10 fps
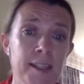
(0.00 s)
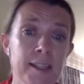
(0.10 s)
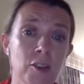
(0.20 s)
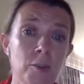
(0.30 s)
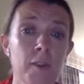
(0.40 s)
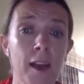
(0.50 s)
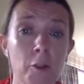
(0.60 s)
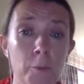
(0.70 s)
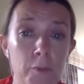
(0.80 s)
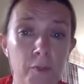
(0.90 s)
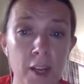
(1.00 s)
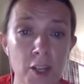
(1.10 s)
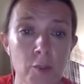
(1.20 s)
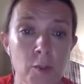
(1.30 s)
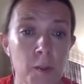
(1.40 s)
It's a group of health
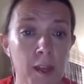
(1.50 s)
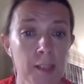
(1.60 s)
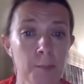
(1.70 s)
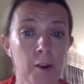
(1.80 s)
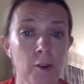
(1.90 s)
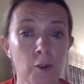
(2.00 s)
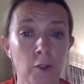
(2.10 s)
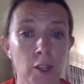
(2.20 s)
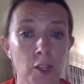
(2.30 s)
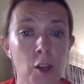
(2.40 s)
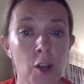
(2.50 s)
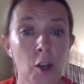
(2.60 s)
professionals with expert knowledge